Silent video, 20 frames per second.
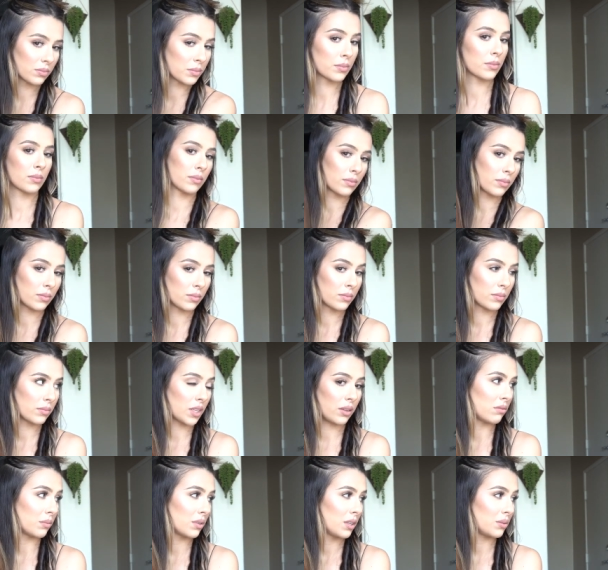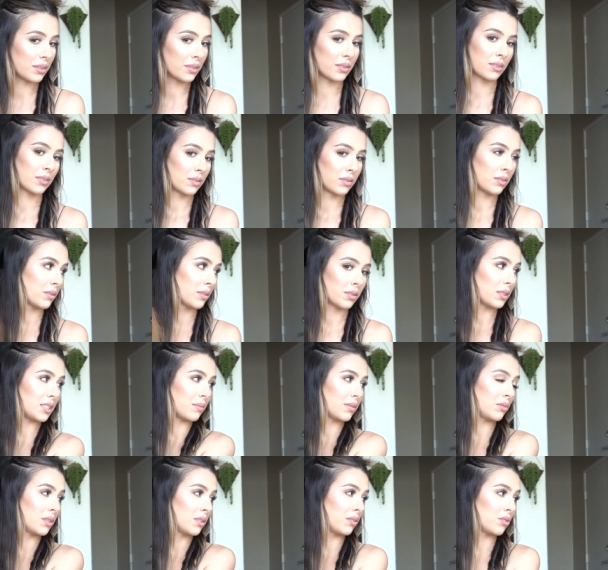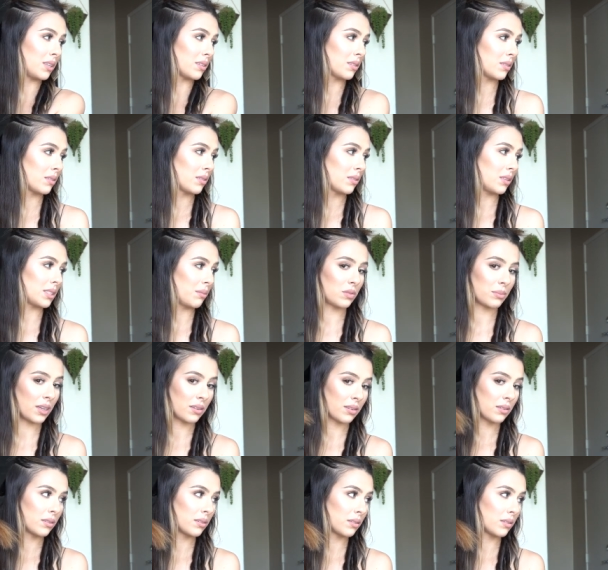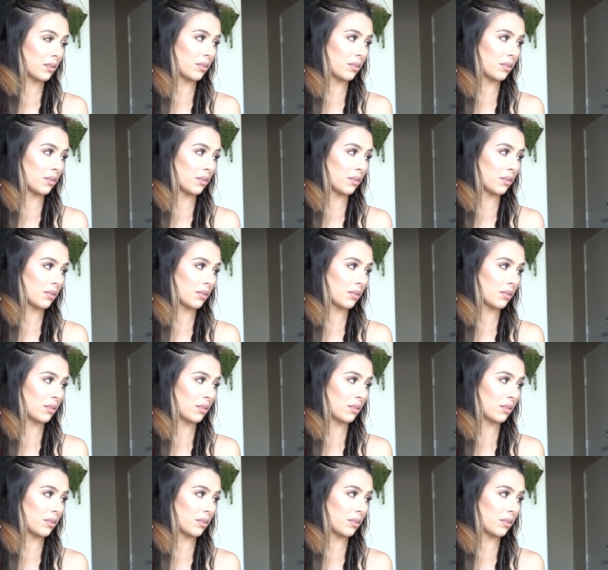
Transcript: The rest of your hair, try alternating which way you curl it.